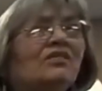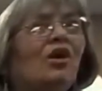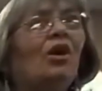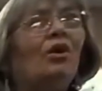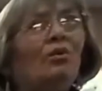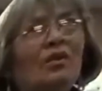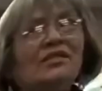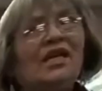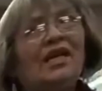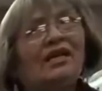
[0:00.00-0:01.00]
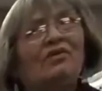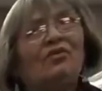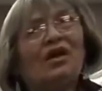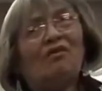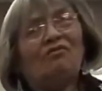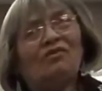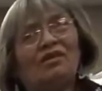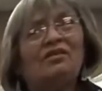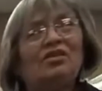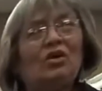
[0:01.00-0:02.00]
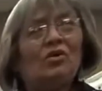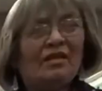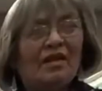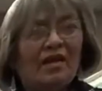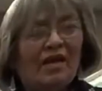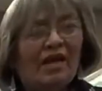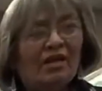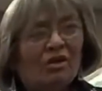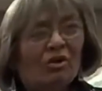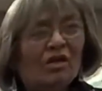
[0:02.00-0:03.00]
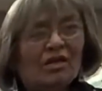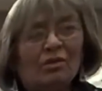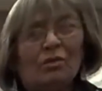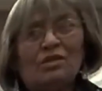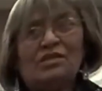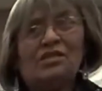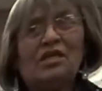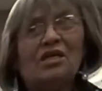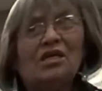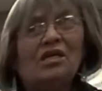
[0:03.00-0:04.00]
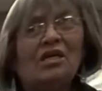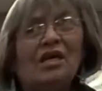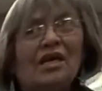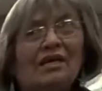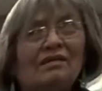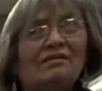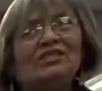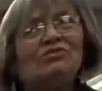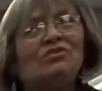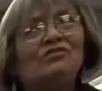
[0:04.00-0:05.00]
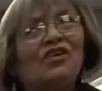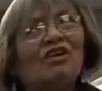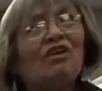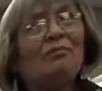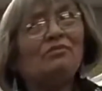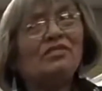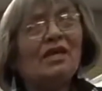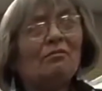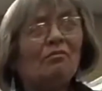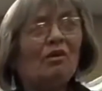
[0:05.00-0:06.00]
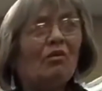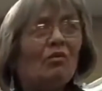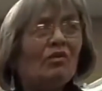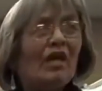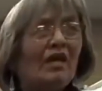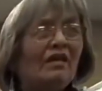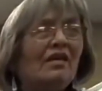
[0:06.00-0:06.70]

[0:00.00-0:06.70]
is always hanging around the doe and her little ones and she was very upset that, that